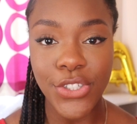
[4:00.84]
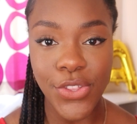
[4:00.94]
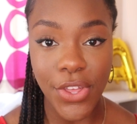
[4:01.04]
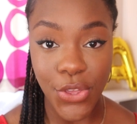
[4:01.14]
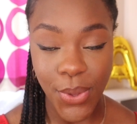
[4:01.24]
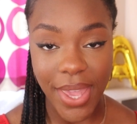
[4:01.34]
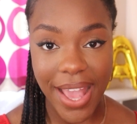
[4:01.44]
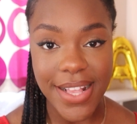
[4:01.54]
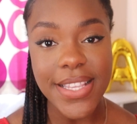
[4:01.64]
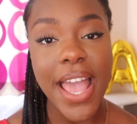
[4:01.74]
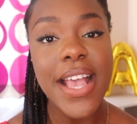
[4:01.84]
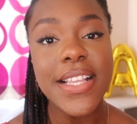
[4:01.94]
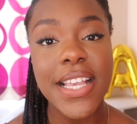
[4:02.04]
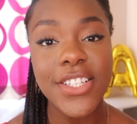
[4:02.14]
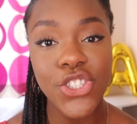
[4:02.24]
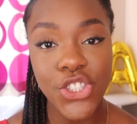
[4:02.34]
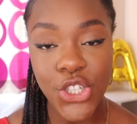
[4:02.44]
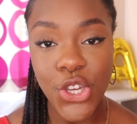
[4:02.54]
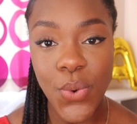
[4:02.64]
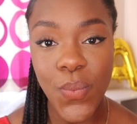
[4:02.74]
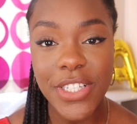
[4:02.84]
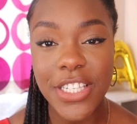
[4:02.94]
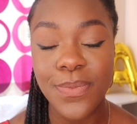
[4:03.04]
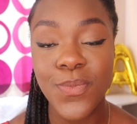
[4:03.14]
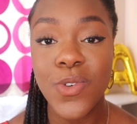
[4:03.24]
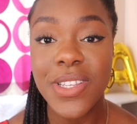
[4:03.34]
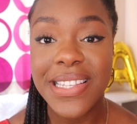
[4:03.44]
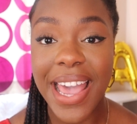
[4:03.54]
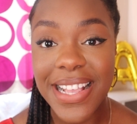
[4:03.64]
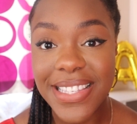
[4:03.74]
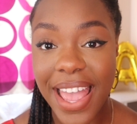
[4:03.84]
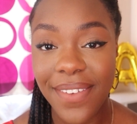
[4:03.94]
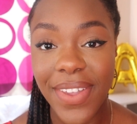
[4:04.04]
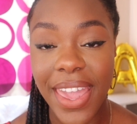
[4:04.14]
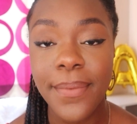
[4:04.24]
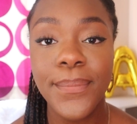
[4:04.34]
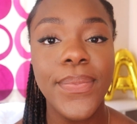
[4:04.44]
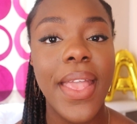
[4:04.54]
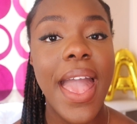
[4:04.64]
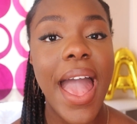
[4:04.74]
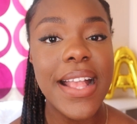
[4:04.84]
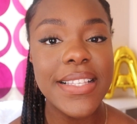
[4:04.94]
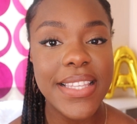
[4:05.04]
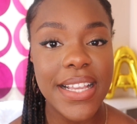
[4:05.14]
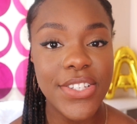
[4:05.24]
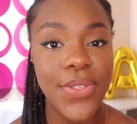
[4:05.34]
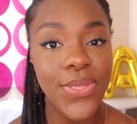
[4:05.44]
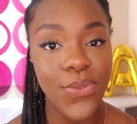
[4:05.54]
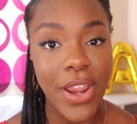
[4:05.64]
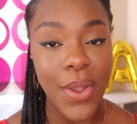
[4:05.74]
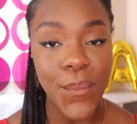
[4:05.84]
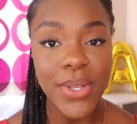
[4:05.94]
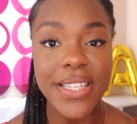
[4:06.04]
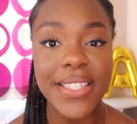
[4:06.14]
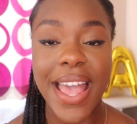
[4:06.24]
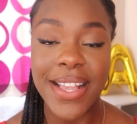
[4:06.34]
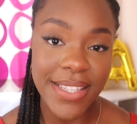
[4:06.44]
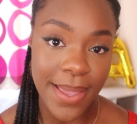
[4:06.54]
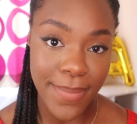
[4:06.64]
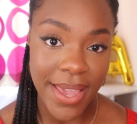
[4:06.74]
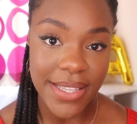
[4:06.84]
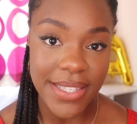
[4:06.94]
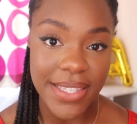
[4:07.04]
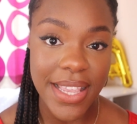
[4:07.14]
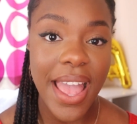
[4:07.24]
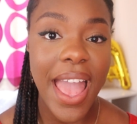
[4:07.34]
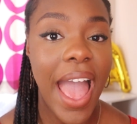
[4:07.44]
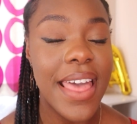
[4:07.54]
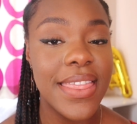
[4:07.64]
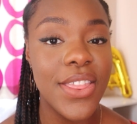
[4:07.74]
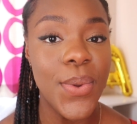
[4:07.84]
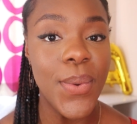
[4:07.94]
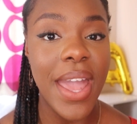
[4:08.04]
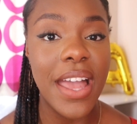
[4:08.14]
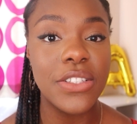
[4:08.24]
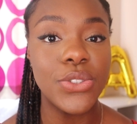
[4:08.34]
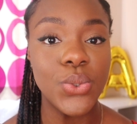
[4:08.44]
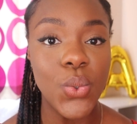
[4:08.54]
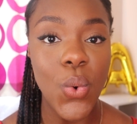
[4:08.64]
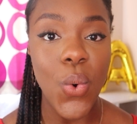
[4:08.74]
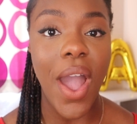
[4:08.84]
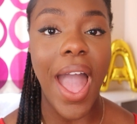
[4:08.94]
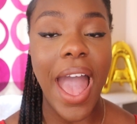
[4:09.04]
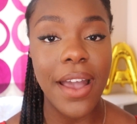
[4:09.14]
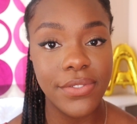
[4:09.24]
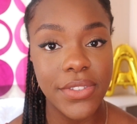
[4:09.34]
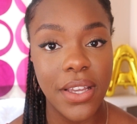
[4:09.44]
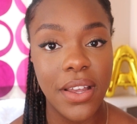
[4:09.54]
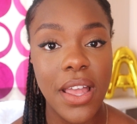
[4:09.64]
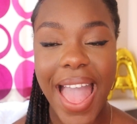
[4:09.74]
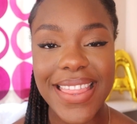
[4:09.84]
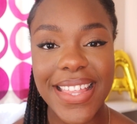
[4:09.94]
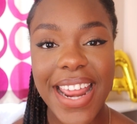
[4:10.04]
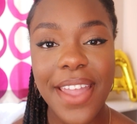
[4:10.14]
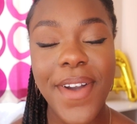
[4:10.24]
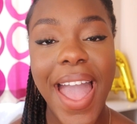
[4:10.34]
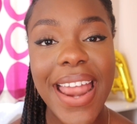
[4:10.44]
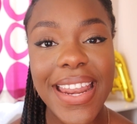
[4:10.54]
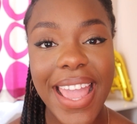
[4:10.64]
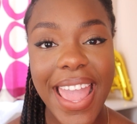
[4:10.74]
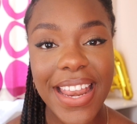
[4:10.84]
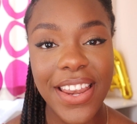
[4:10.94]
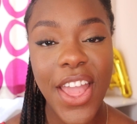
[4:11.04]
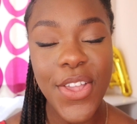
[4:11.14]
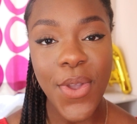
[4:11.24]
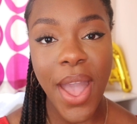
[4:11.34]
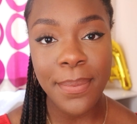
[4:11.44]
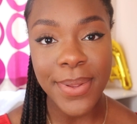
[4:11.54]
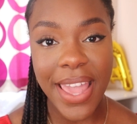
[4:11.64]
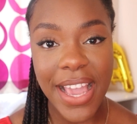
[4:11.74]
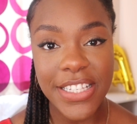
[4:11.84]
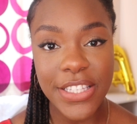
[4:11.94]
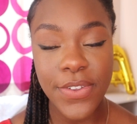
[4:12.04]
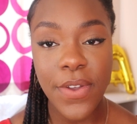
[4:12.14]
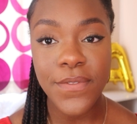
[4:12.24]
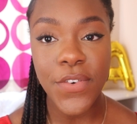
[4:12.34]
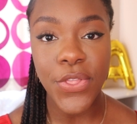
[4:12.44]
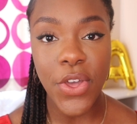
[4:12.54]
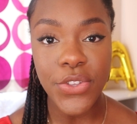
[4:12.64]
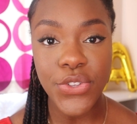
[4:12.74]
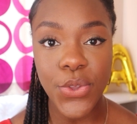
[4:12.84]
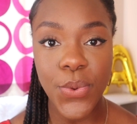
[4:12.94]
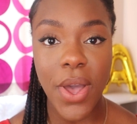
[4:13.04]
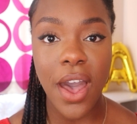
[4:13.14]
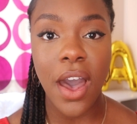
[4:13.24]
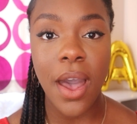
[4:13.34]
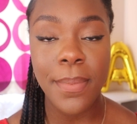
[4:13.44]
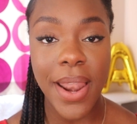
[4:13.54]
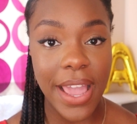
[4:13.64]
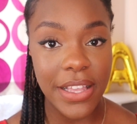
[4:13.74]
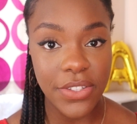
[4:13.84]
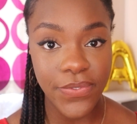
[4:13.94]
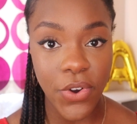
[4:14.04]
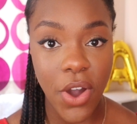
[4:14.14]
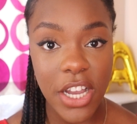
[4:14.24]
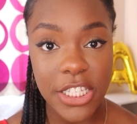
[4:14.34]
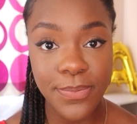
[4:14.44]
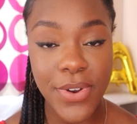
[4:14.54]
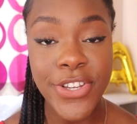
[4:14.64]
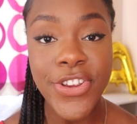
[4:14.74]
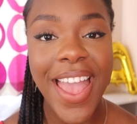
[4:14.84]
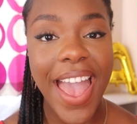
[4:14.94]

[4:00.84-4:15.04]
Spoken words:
to the UCAT, section two, which is more science heavy, and section three, which is essay based, and you get a score after. And the date for handing in your applications for those who are applying for Uxbridge